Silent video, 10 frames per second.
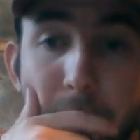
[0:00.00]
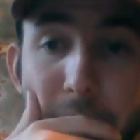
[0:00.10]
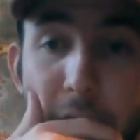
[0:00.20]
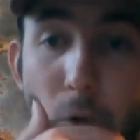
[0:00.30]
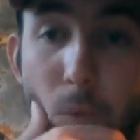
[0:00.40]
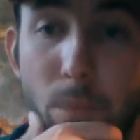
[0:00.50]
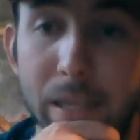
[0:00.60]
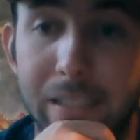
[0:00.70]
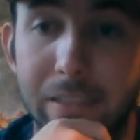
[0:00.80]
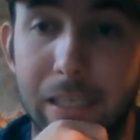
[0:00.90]
So
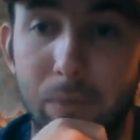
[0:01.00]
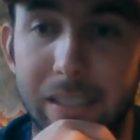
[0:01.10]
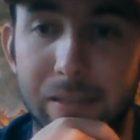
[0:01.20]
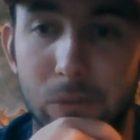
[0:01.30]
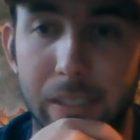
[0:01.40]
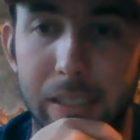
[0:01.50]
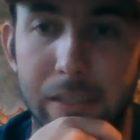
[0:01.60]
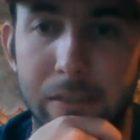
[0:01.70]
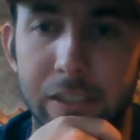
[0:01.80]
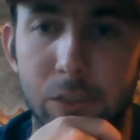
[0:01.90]
this is related to
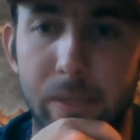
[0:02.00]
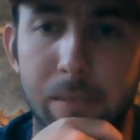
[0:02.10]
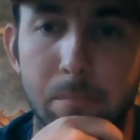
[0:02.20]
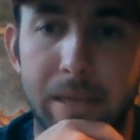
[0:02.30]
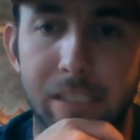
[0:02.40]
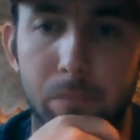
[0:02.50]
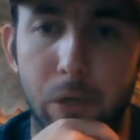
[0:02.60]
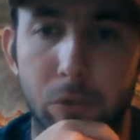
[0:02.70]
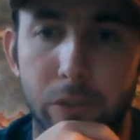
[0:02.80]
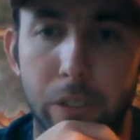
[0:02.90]
a situation-based
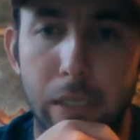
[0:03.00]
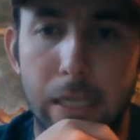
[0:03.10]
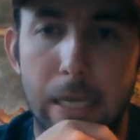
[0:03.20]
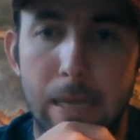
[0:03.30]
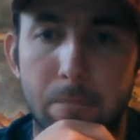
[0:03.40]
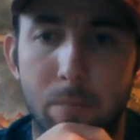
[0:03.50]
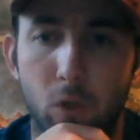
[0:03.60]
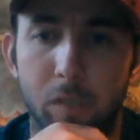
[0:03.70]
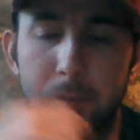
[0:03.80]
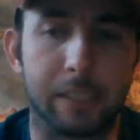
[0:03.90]
approach, but
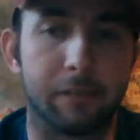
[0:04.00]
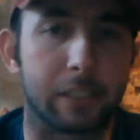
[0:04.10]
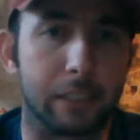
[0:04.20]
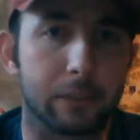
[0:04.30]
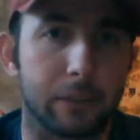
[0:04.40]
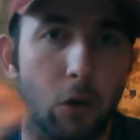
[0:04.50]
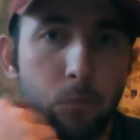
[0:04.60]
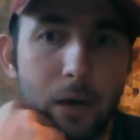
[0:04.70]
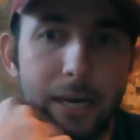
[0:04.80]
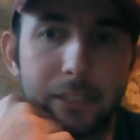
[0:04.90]
more specific in
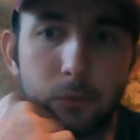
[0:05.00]
scope, right?